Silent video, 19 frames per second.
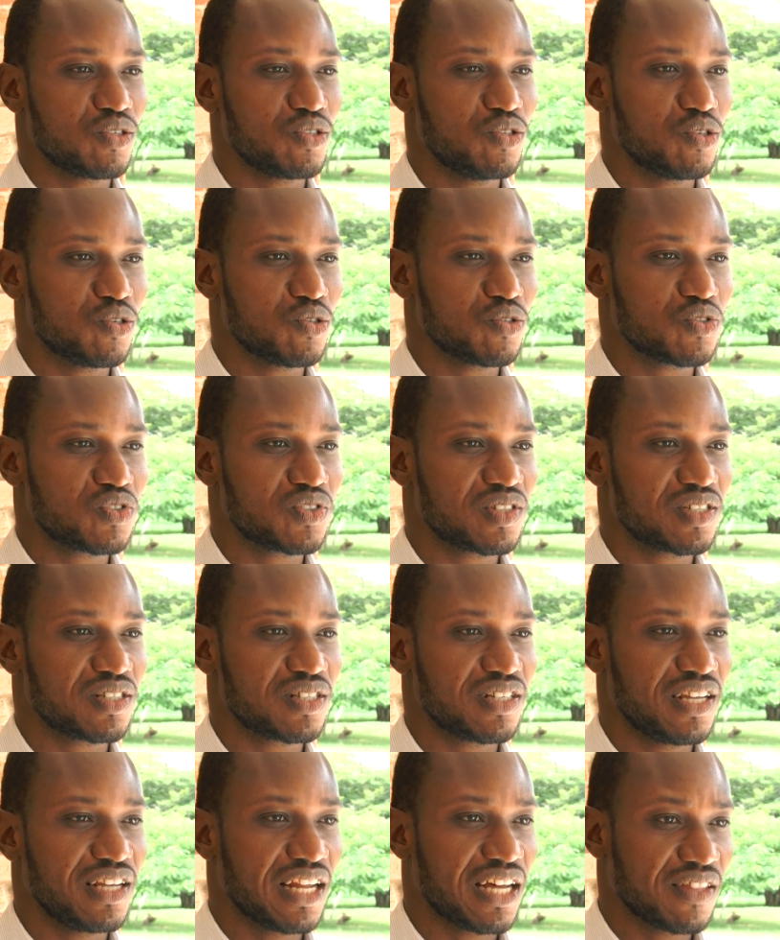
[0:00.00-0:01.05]
use
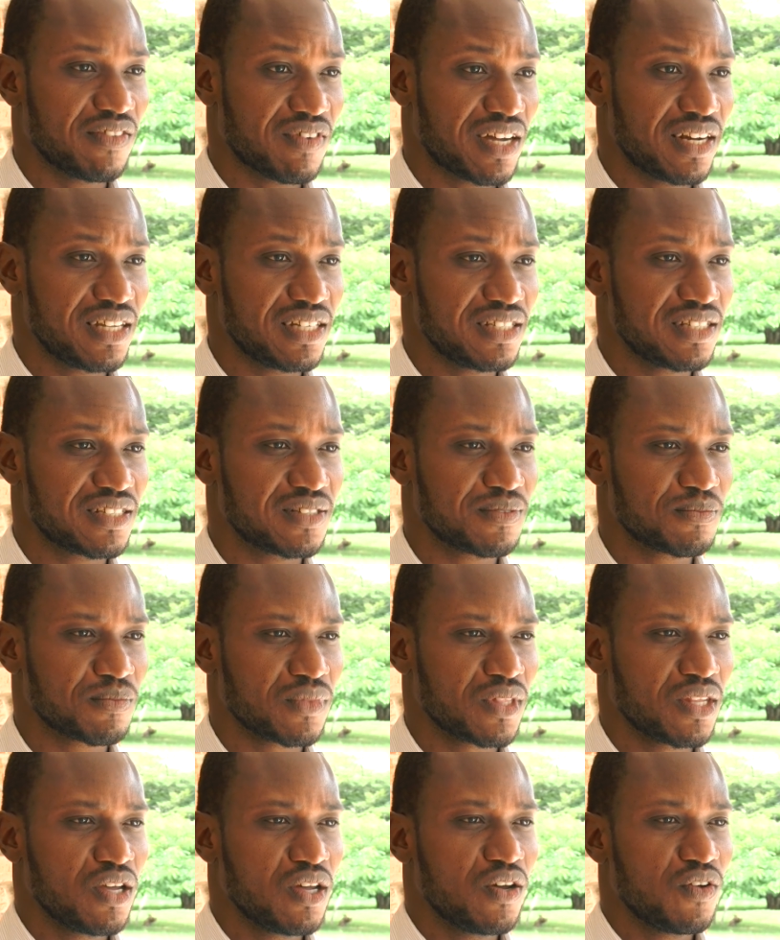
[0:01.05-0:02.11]
inland valleys
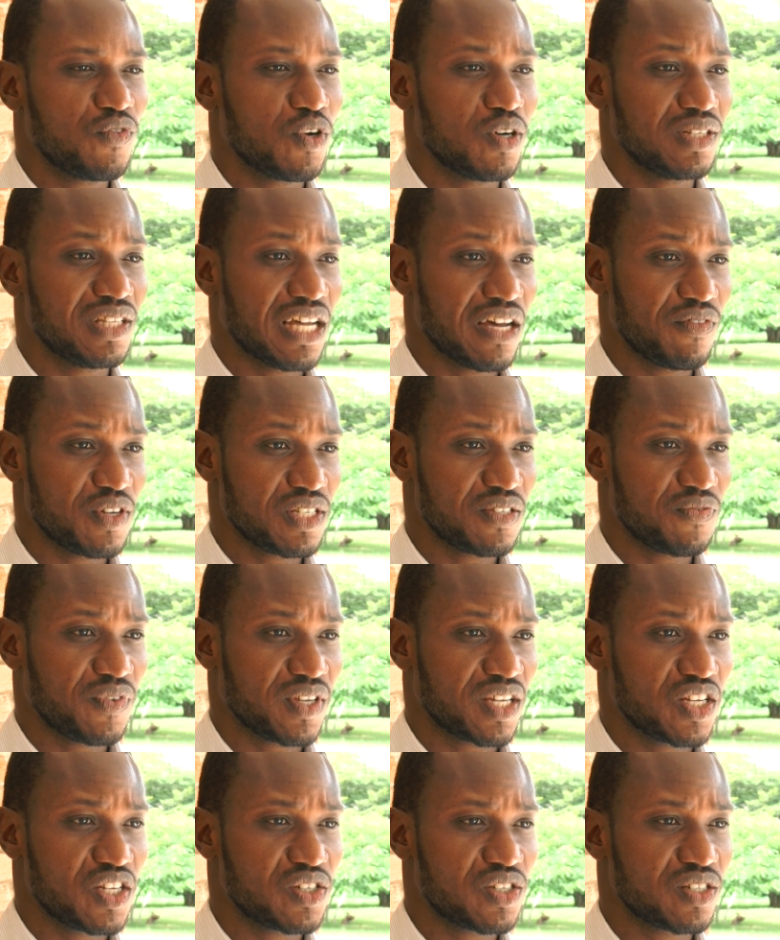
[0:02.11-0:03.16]
for
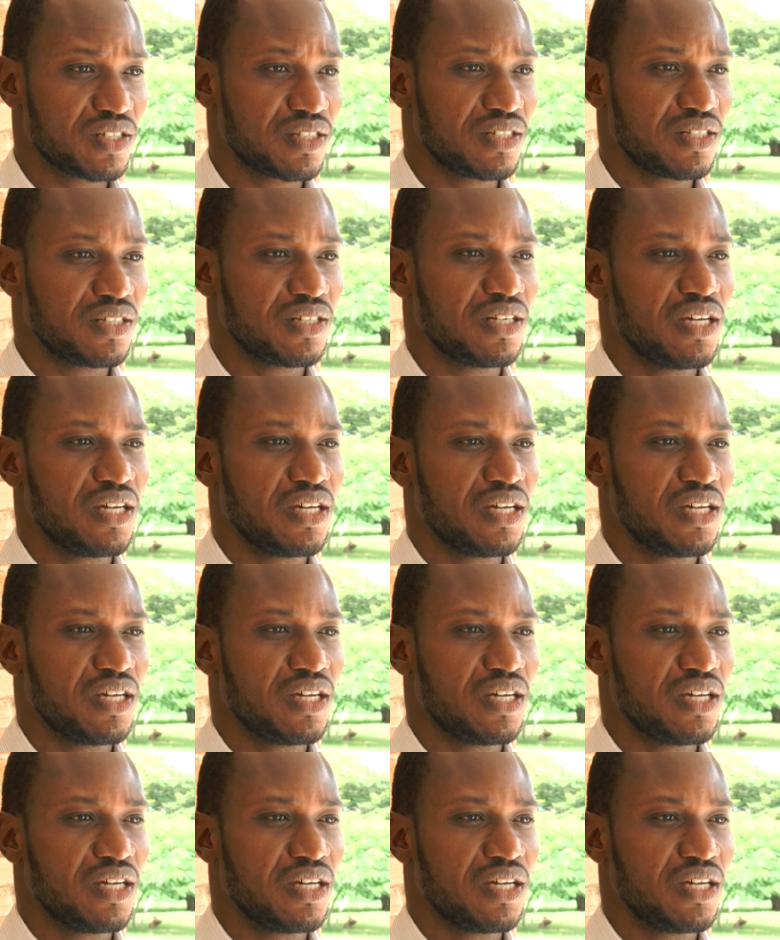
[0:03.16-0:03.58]
diversification